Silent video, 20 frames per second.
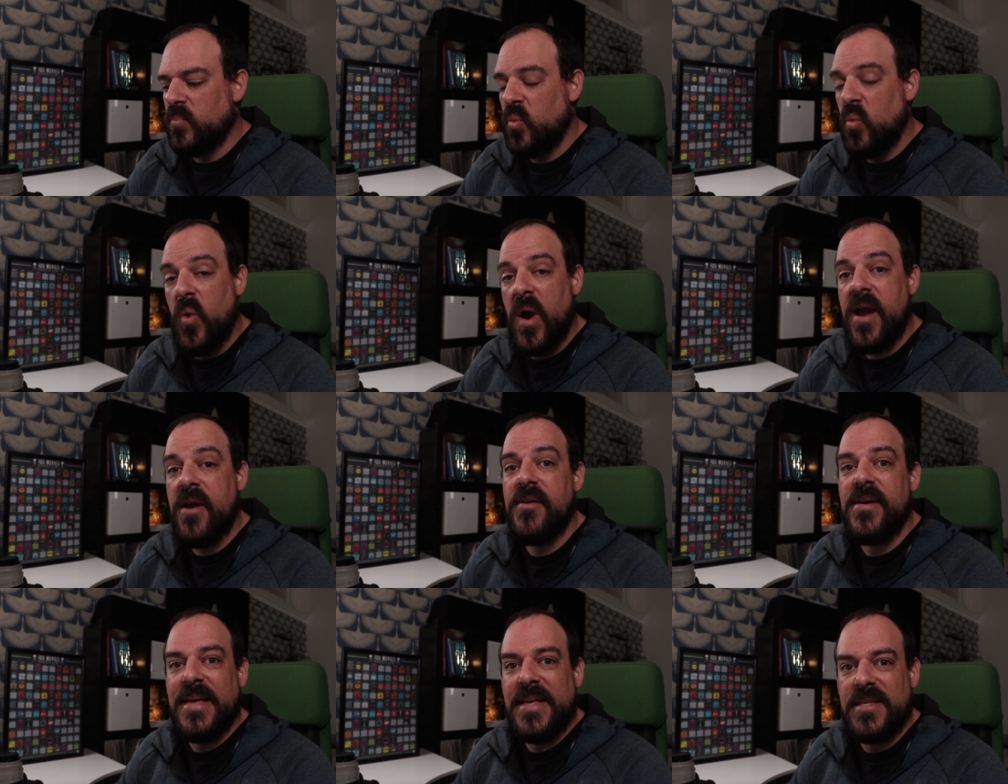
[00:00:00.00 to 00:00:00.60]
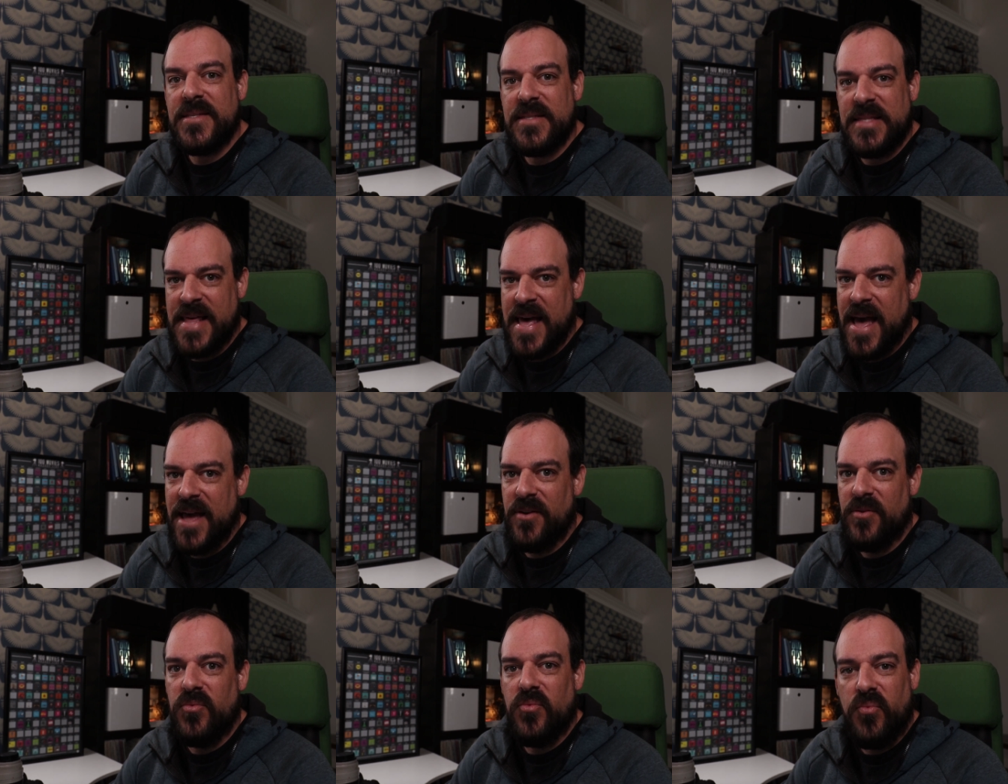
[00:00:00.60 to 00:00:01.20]
where is
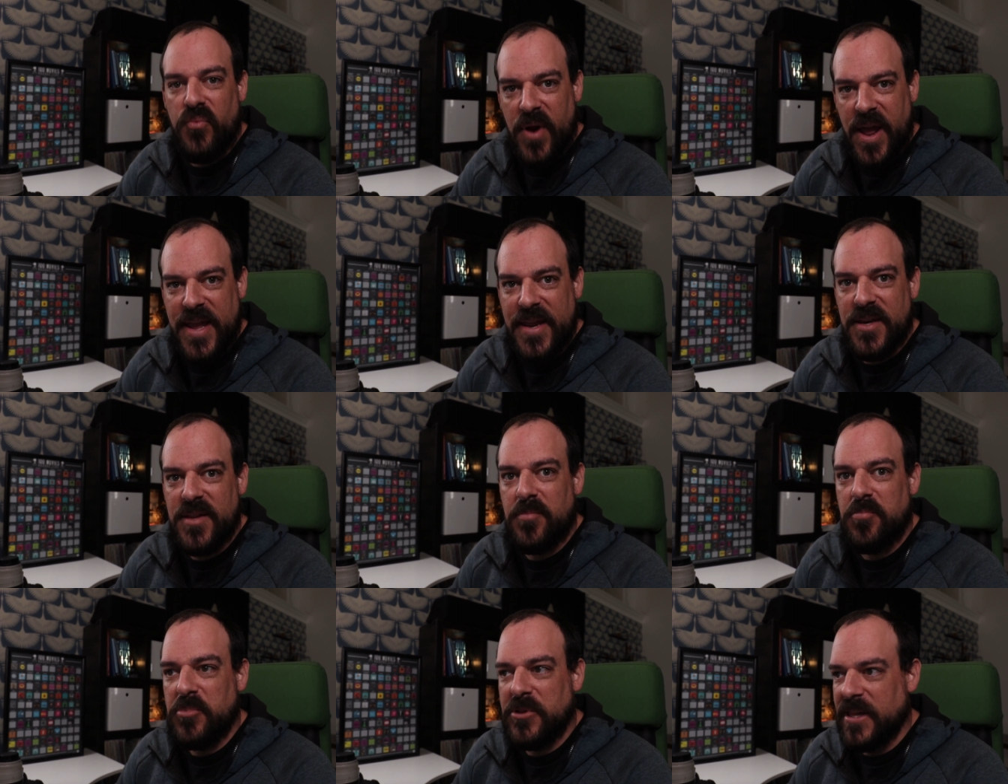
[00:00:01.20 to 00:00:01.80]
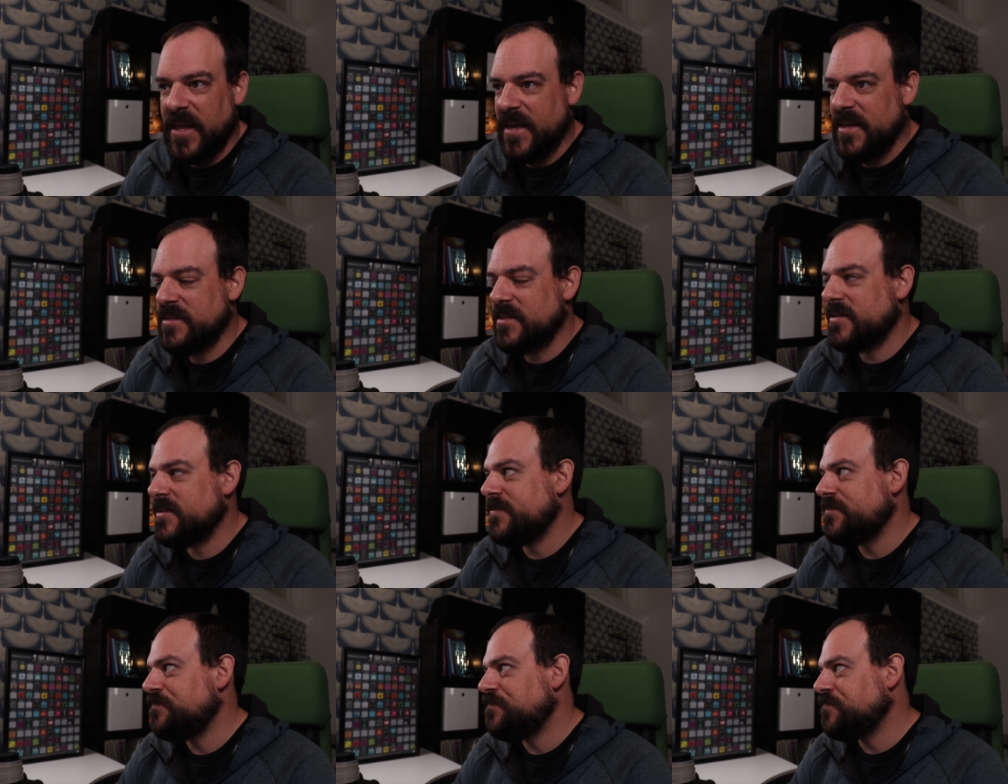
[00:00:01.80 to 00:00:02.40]
that right
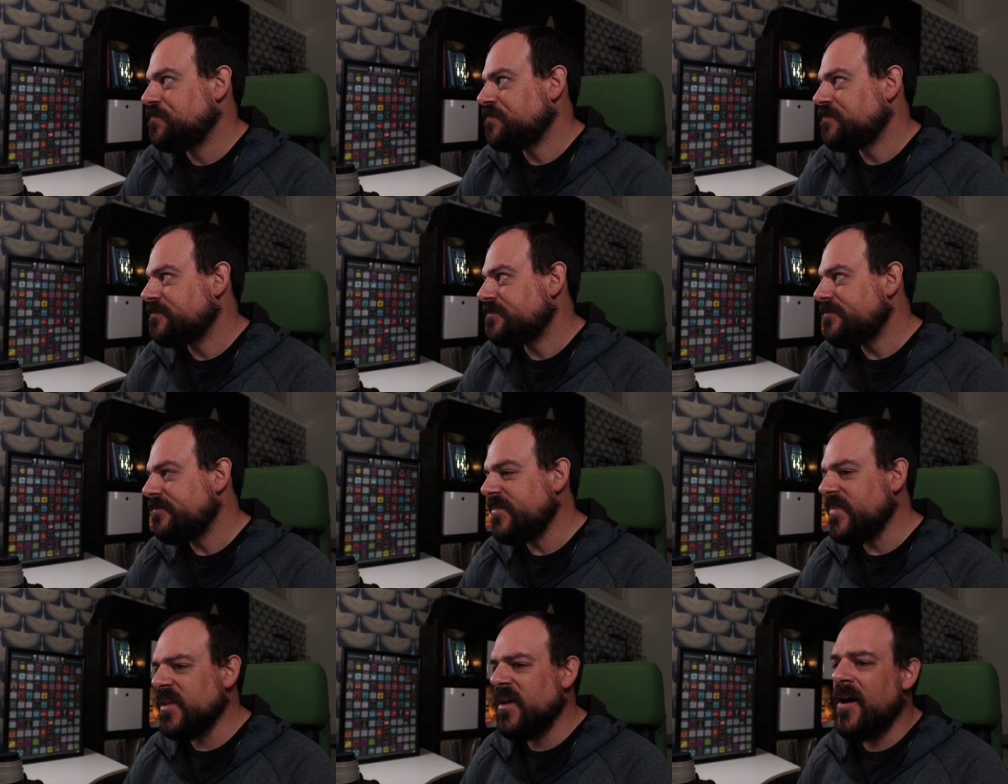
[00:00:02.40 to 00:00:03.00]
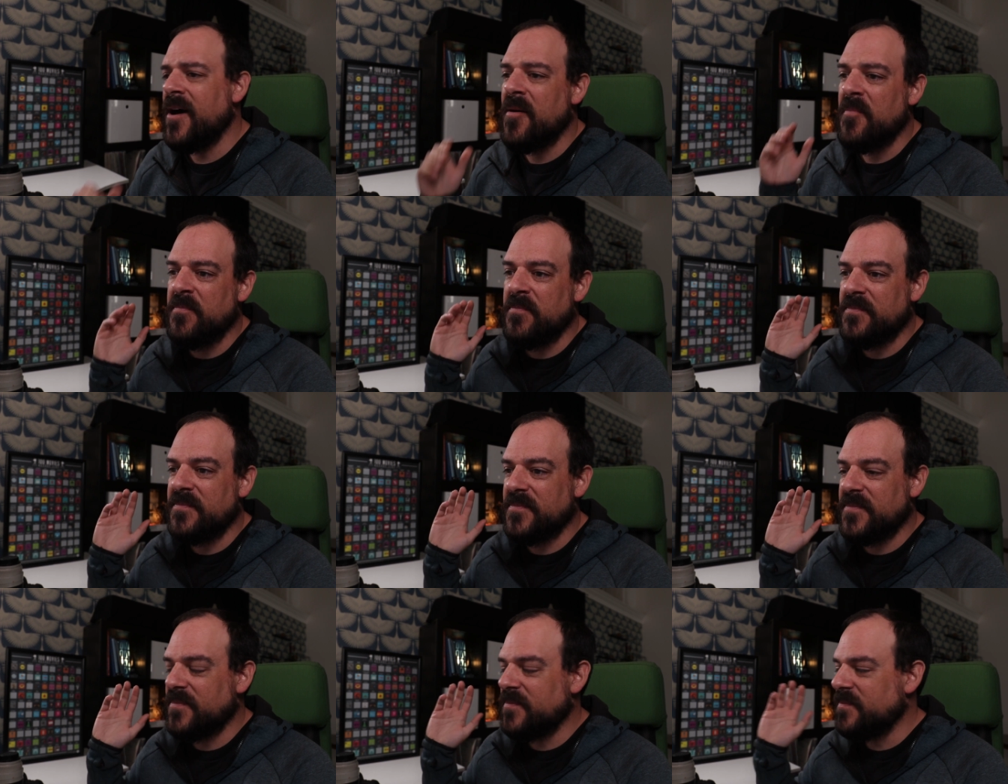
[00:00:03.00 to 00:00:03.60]
place? Um,